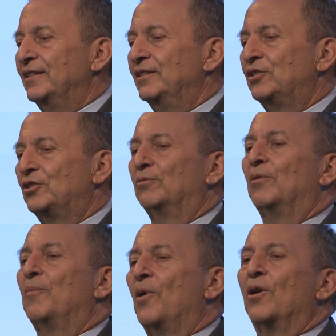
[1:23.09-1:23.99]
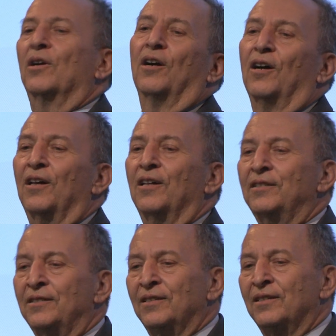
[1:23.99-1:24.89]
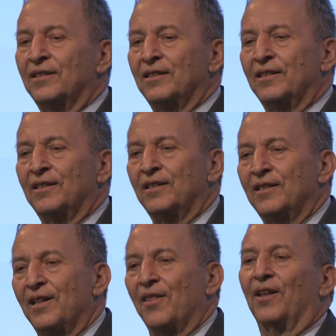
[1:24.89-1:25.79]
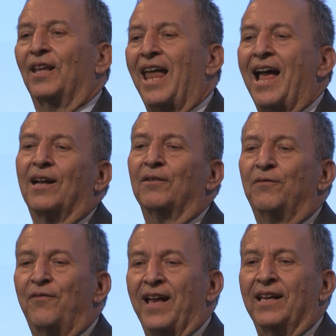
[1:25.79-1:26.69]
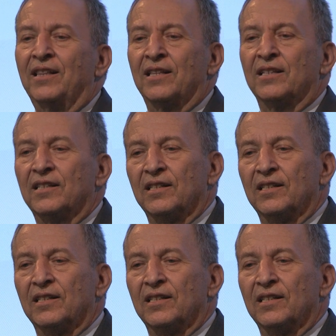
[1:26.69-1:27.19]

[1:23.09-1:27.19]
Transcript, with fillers: is to remark on the lack of faith,